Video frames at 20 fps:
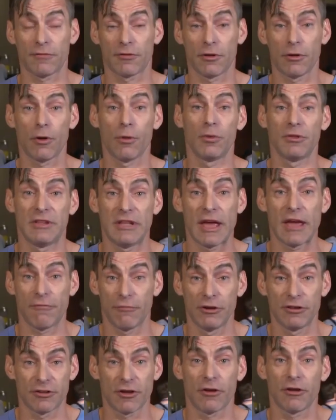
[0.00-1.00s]
are going to have to know what the
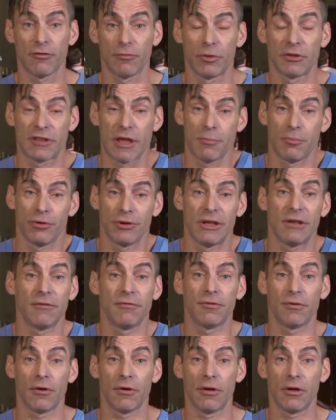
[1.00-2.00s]
end result of what they
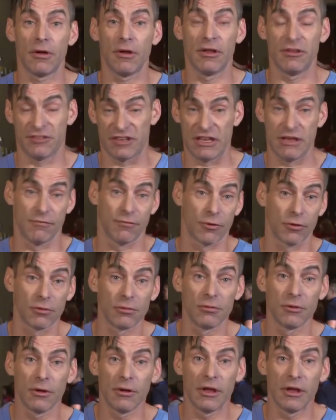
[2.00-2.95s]
believe is evil.